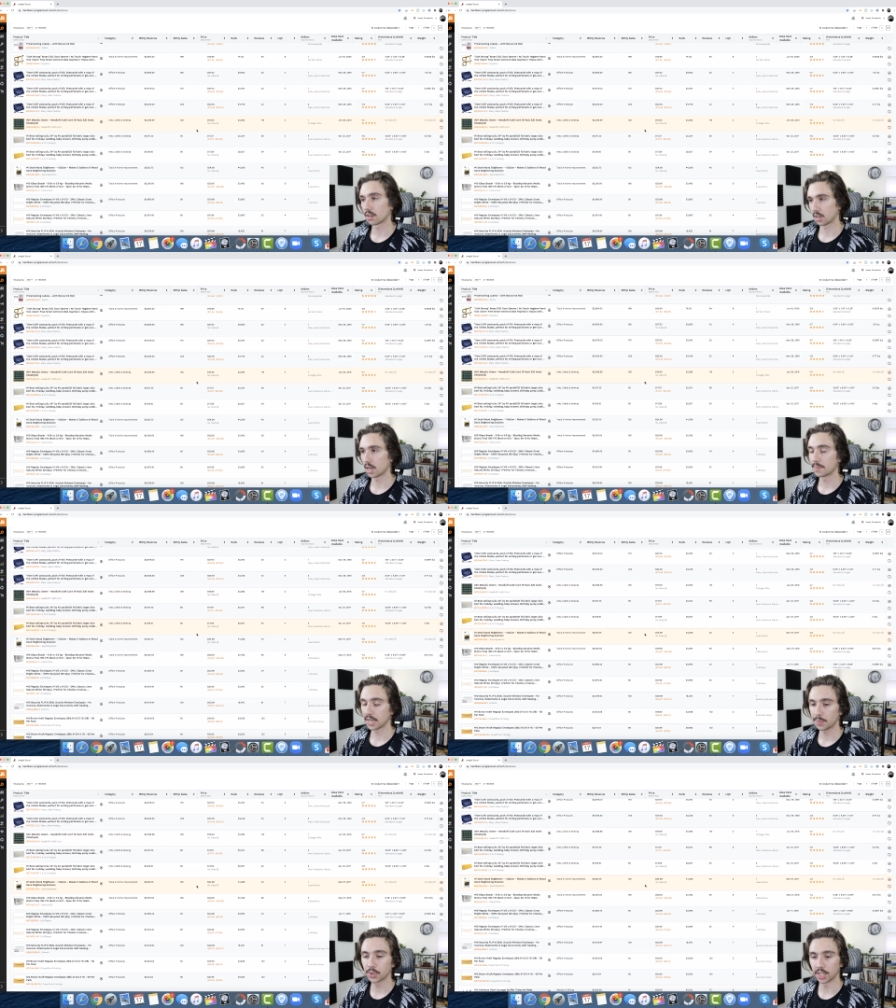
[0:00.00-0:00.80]
coming
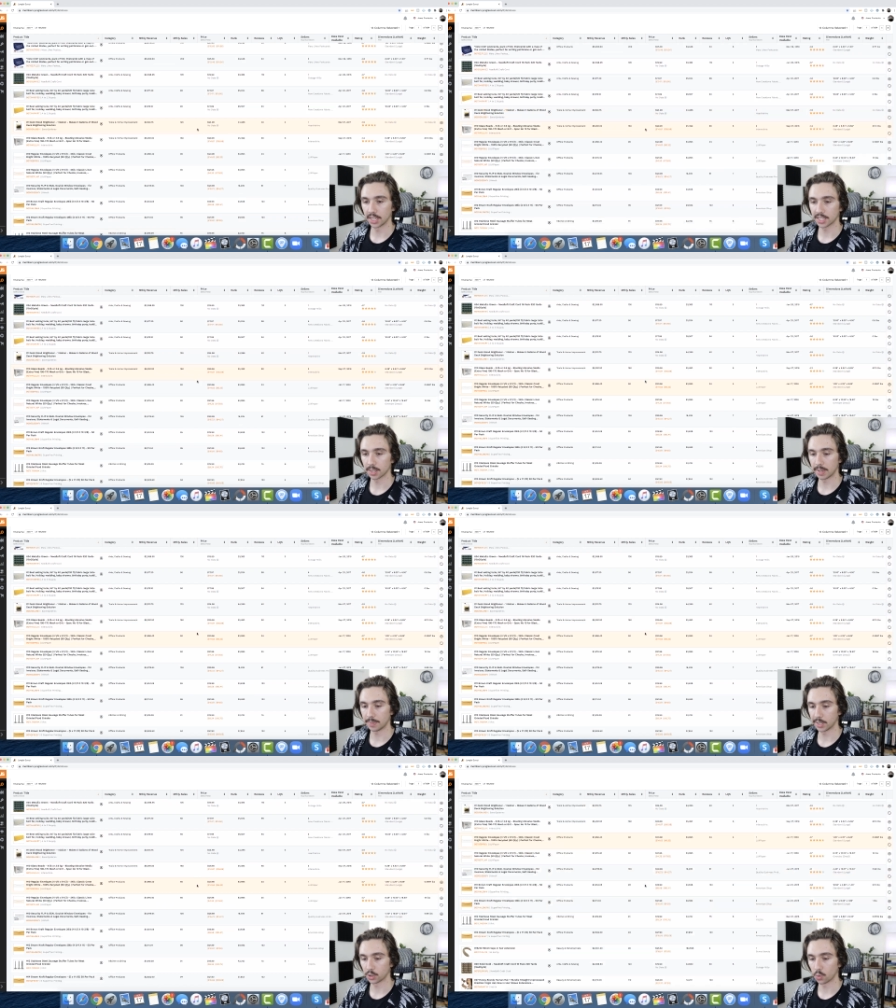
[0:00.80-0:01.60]
up with a list of
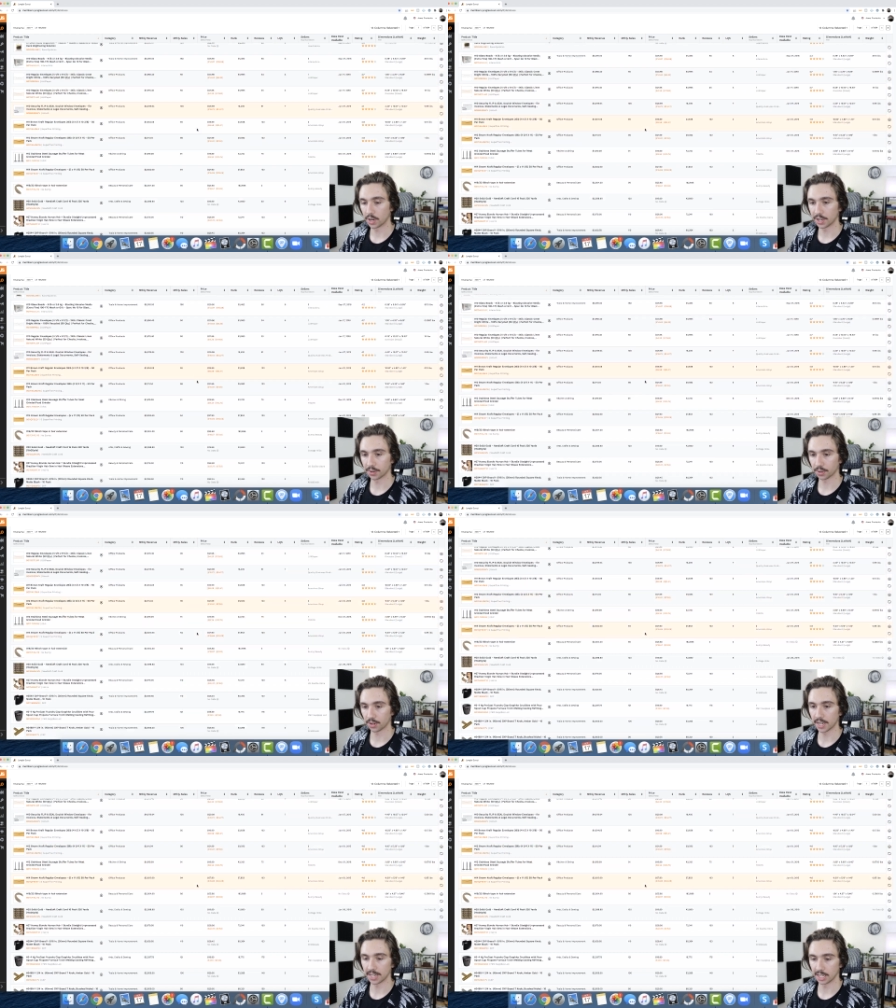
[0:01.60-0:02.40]
maybe 20 or
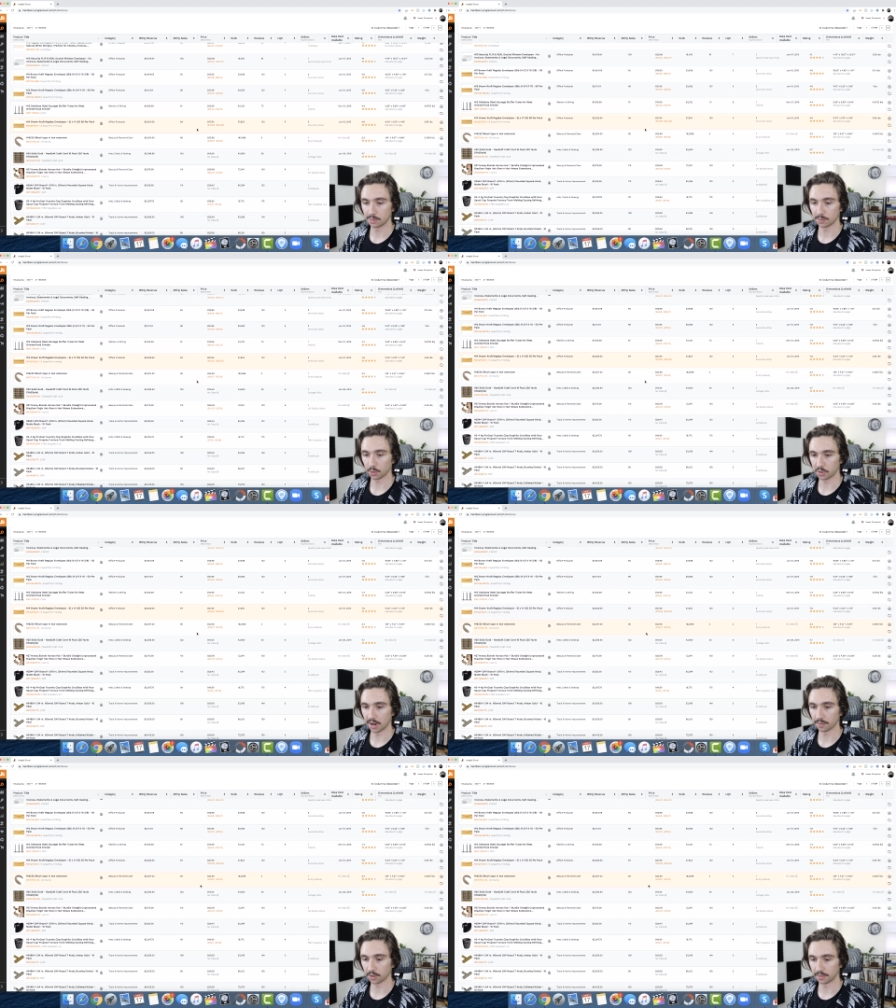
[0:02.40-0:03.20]
30 ideas before you
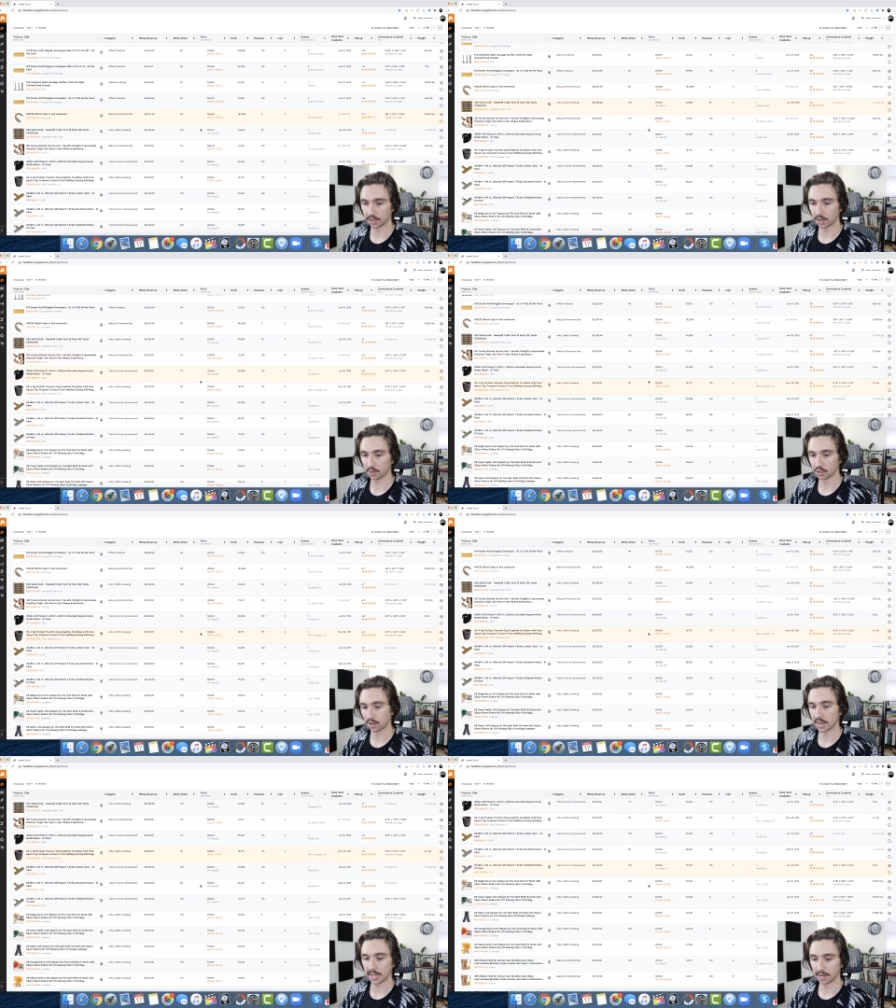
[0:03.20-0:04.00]
ever even go and
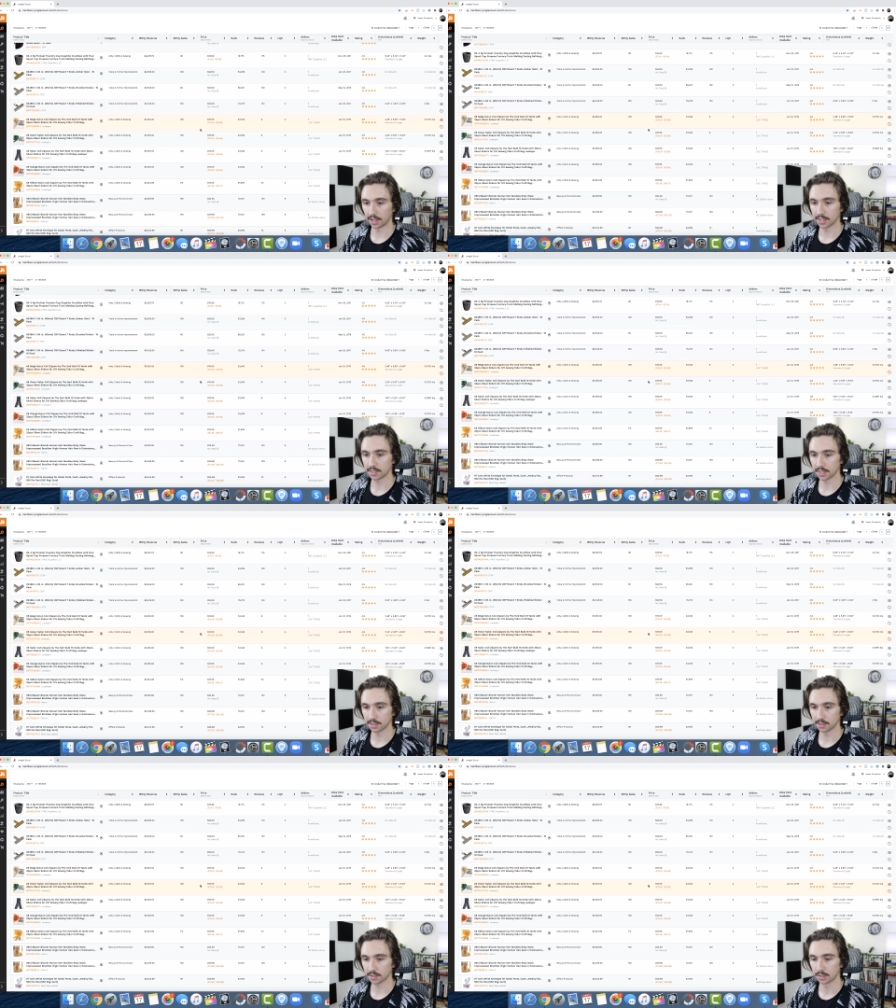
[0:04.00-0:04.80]
try and analyze
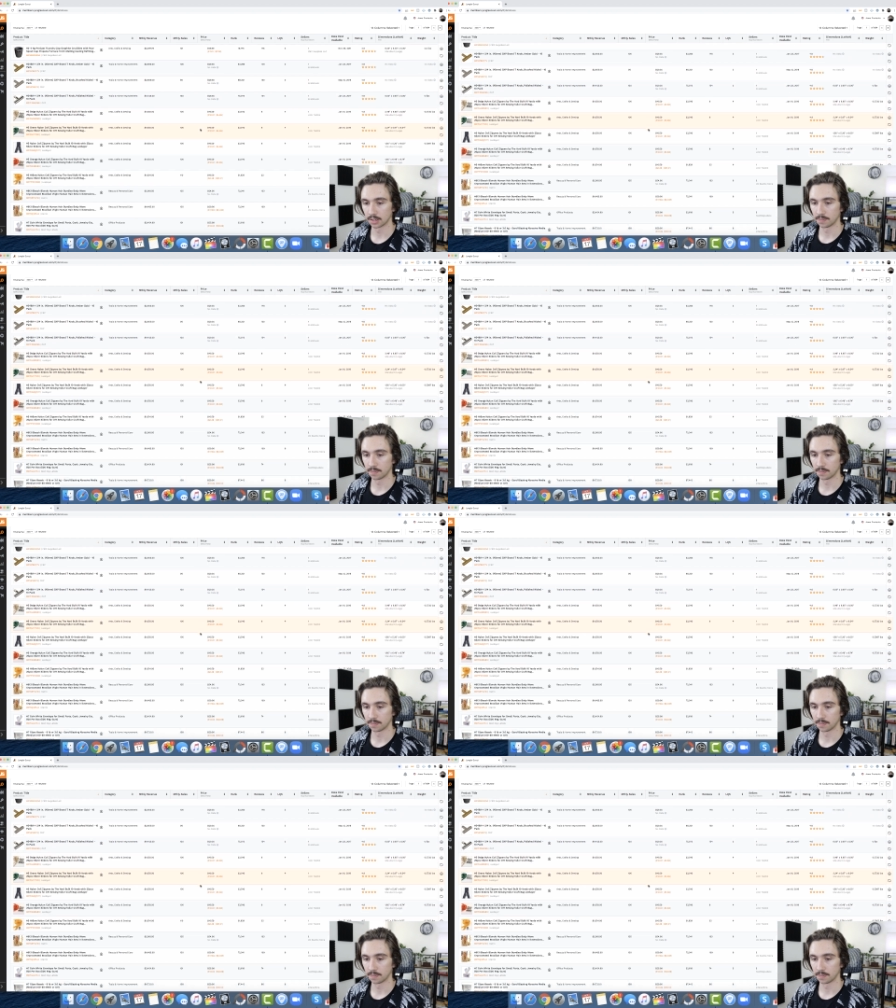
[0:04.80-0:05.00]
things.